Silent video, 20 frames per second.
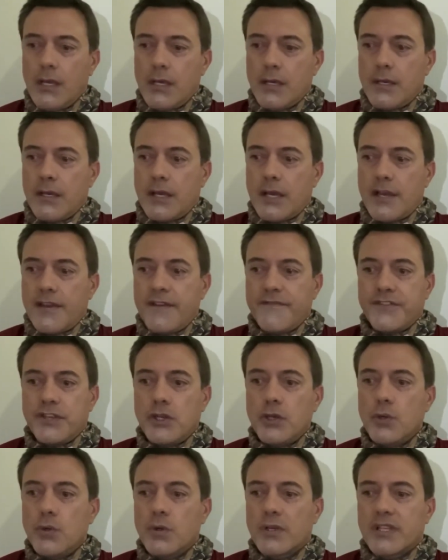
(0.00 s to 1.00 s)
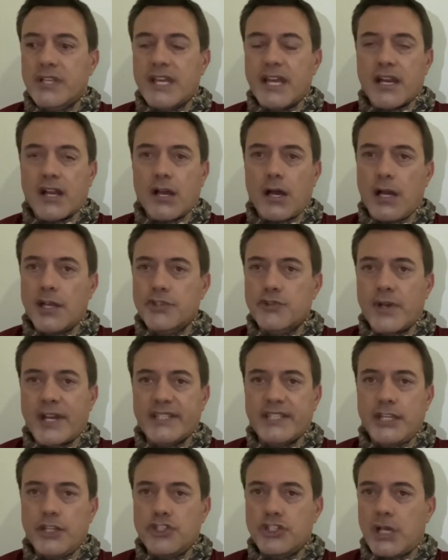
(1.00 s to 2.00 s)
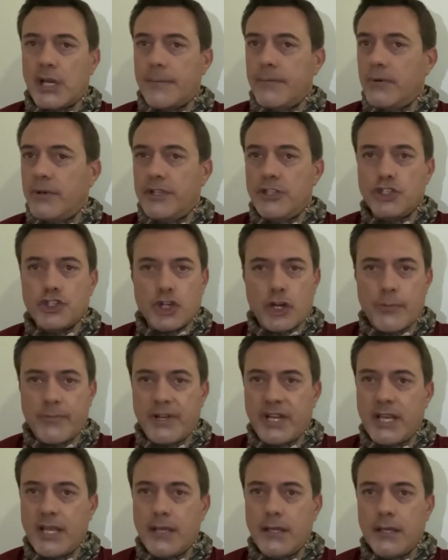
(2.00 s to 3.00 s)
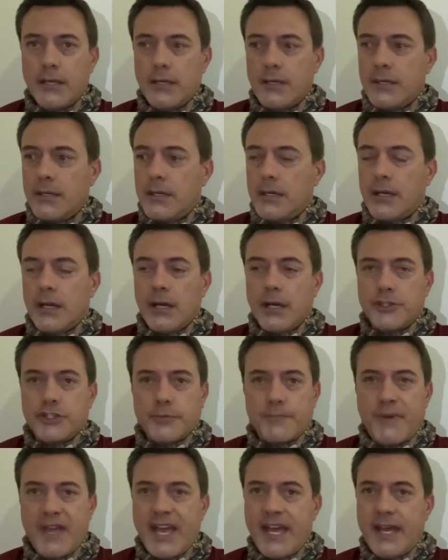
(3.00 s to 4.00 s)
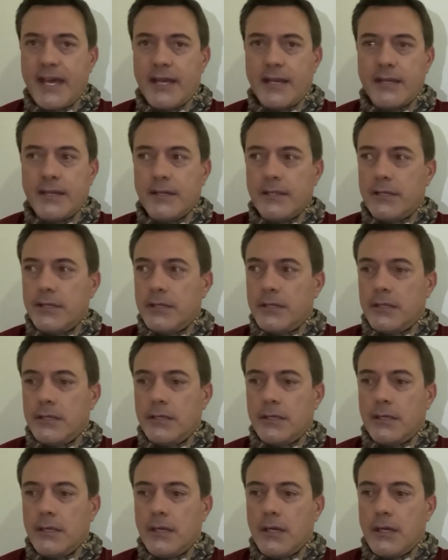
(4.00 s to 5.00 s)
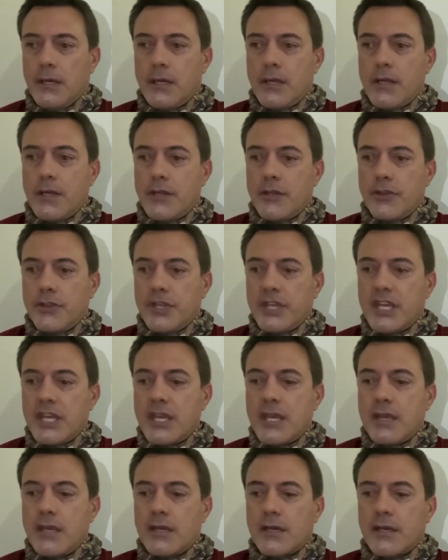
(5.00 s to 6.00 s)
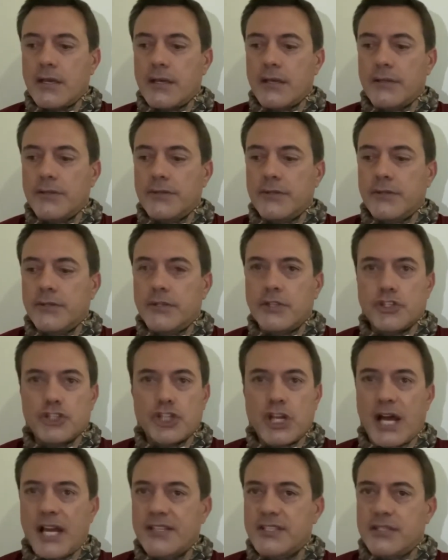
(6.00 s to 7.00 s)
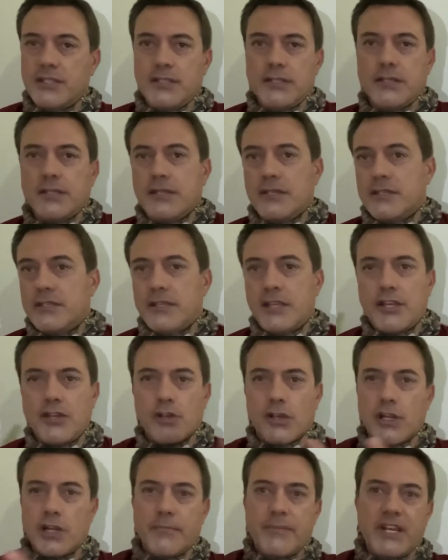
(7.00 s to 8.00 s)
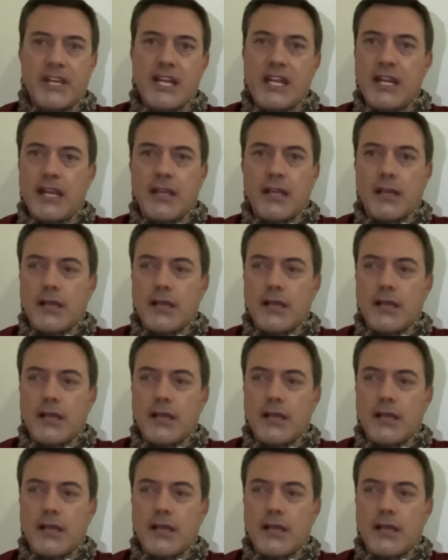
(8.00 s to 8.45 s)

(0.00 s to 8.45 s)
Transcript: If you get a contracting job in Germany, Japan, the shots that you're going to be needing